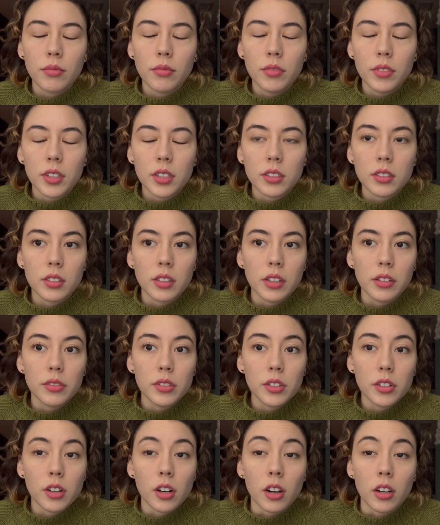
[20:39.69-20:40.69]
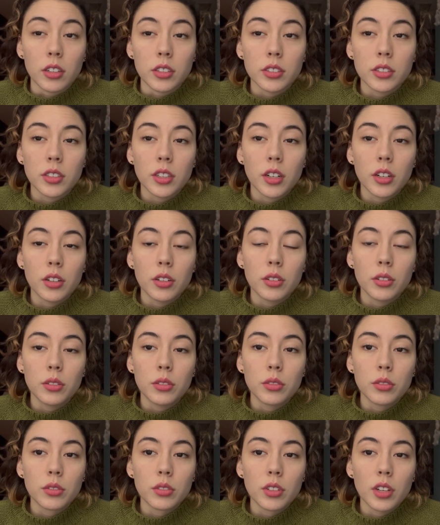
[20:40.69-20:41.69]
the sleeves are also
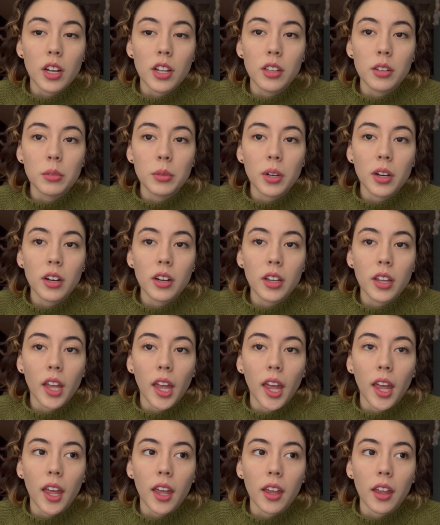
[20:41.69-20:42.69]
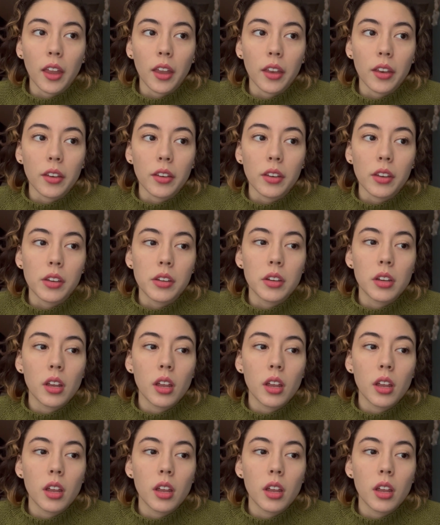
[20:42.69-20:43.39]
color work and